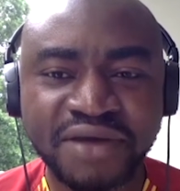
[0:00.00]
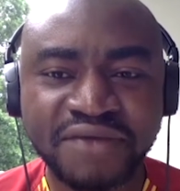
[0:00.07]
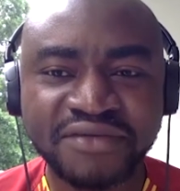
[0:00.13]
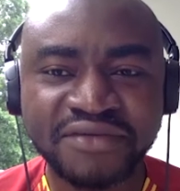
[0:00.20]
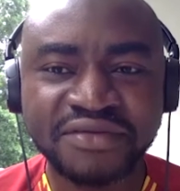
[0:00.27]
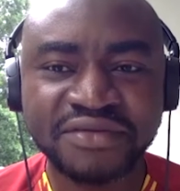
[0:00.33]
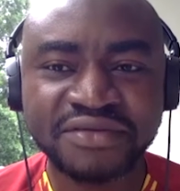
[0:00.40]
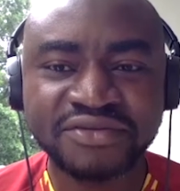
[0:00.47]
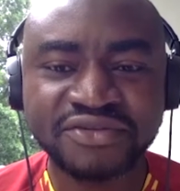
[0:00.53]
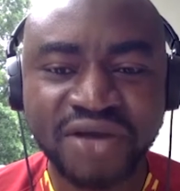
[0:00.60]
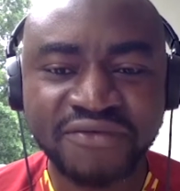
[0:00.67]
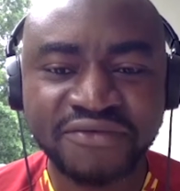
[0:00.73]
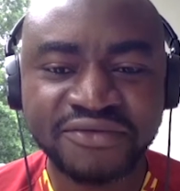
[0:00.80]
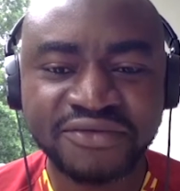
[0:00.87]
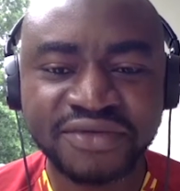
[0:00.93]
having
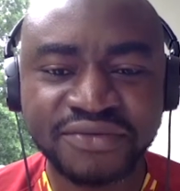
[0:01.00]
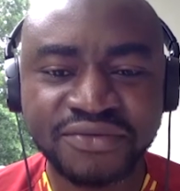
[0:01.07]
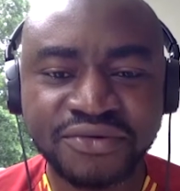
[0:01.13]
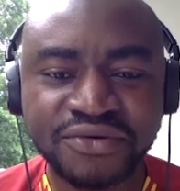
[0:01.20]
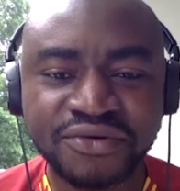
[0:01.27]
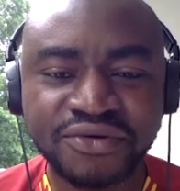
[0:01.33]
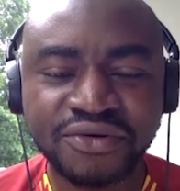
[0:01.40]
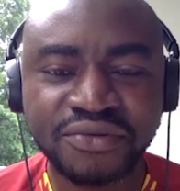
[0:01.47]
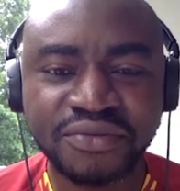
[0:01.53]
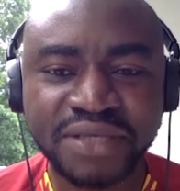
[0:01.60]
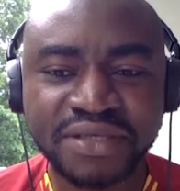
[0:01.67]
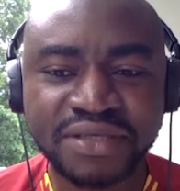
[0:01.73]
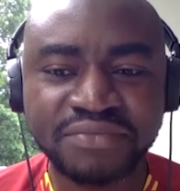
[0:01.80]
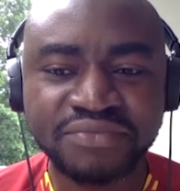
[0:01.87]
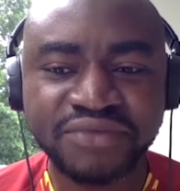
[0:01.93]
traveled the World Cup, I
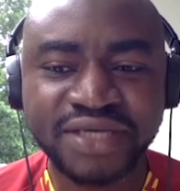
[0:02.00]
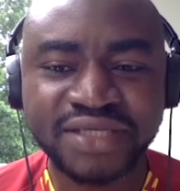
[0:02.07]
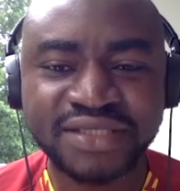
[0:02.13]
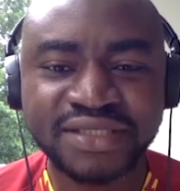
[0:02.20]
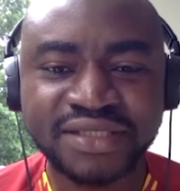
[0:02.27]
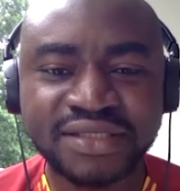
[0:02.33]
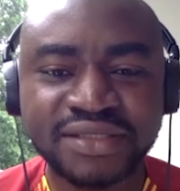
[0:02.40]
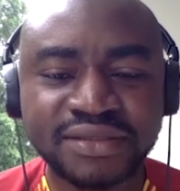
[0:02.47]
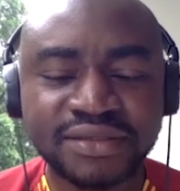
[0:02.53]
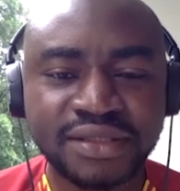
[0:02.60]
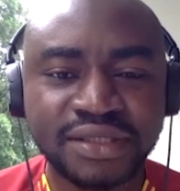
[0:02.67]
think Brazil